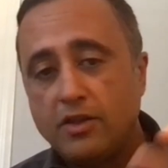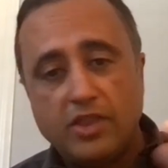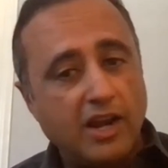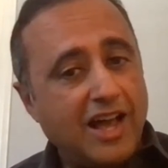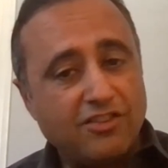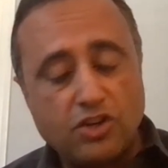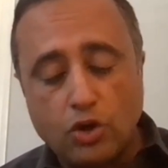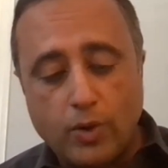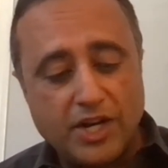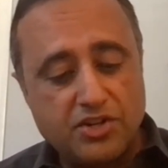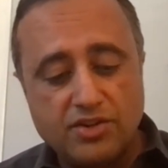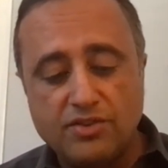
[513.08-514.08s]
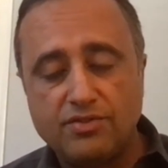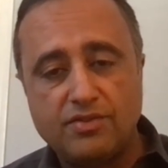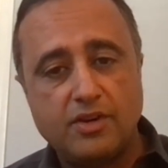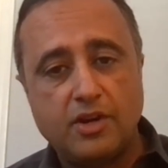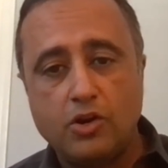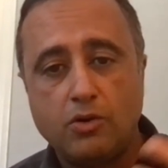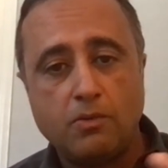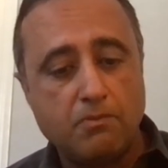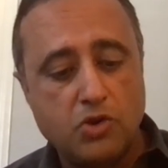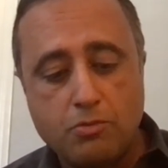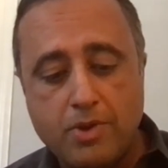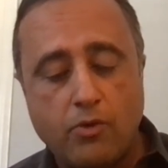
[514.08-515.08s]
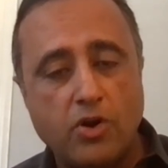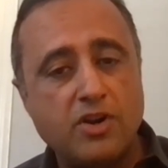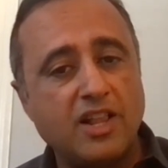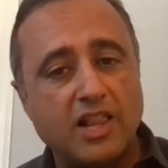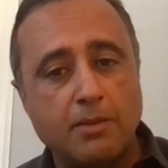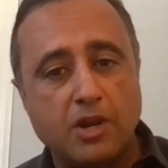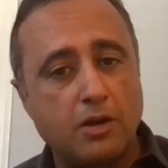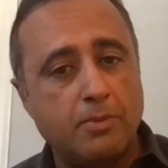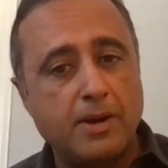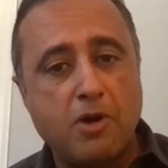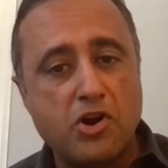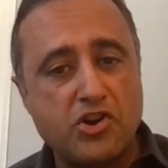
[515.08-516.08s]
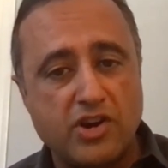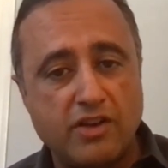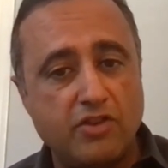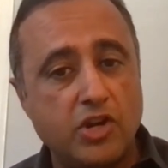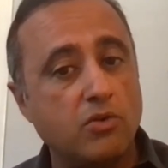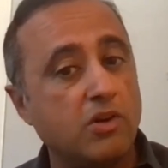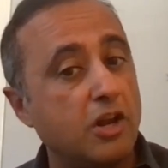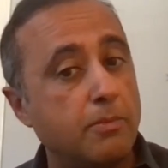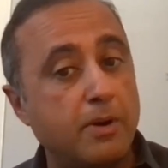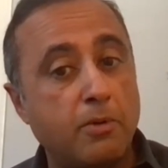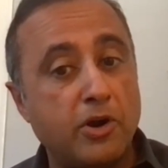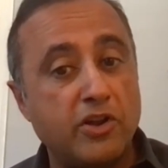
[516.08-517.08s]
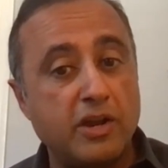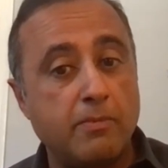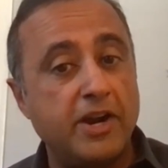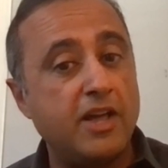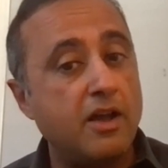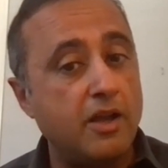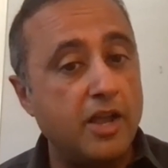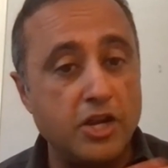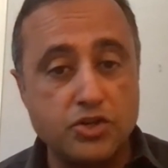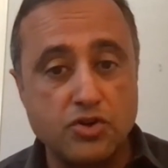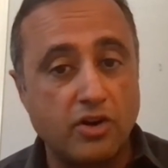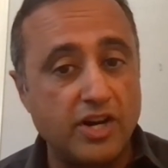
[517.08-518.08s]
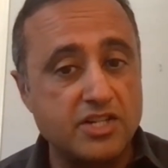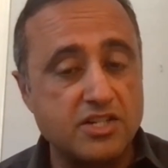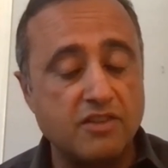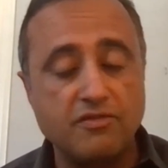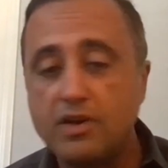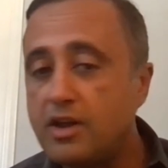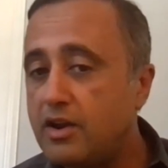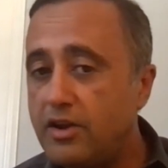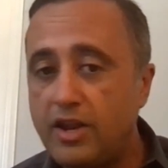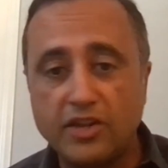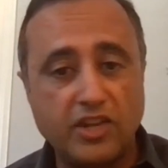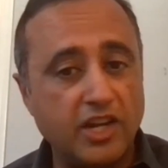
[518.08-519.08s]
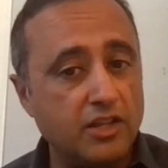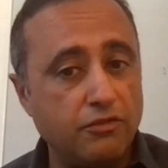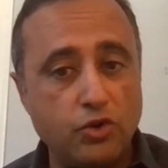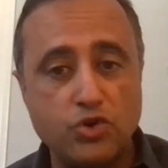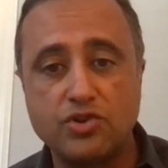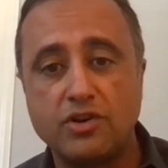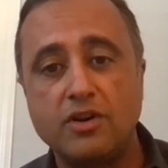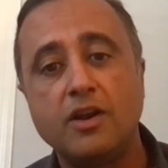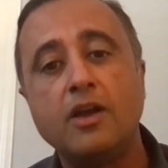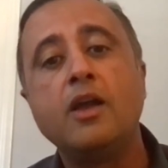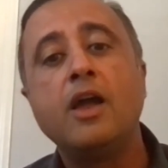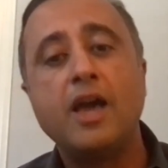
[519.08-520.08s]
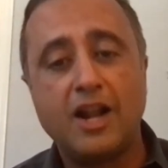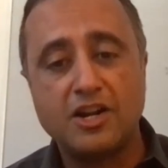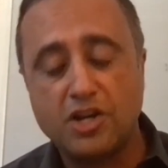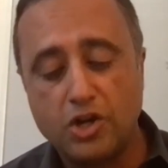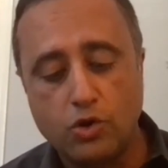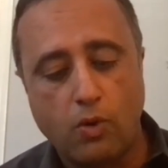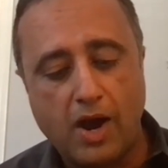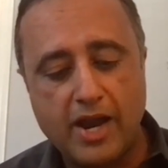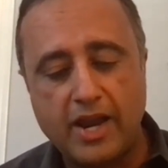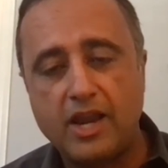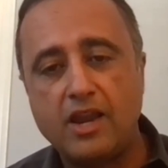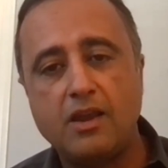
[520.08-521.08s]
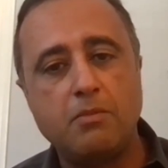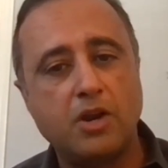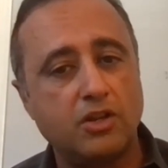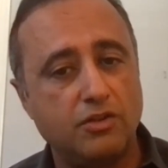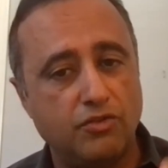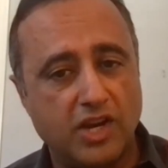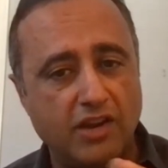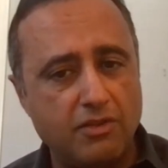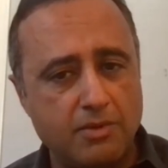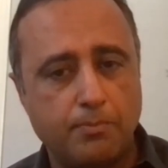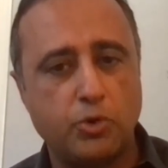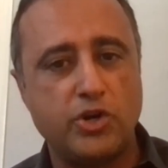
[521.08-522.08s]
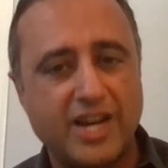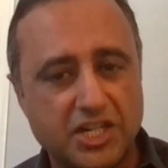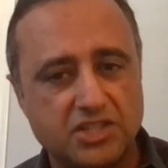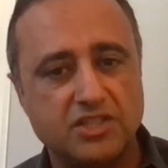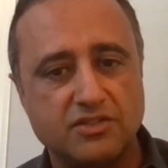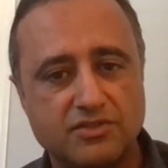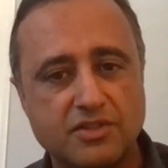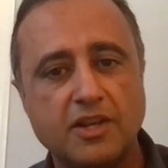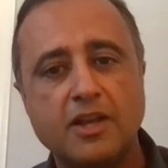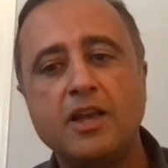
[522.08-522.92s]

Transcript: They'll ask you questions. You may want to tell them a little bit about your revenue, a little bit about the EBITDA, historic stuff, nothing in the future. And I'll tell you why. Because if you give them a projections,